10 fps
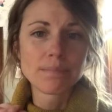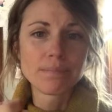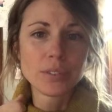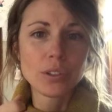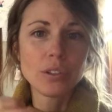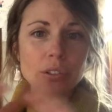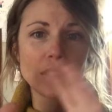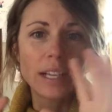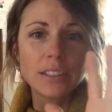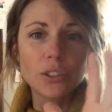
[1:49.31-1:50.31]
So
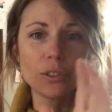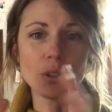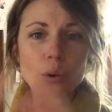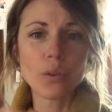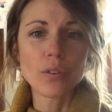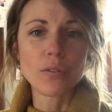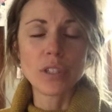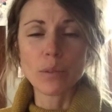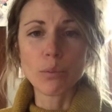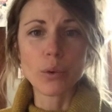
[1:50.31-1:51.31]
that's your total
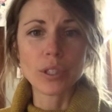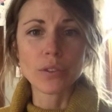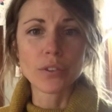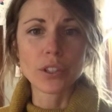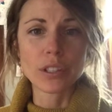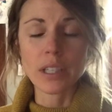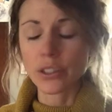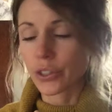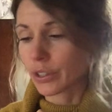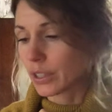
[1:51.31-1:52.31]
15 points for
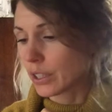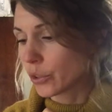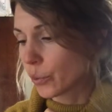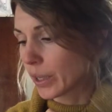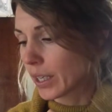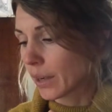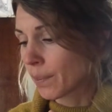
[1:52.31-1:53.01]
discussions each week.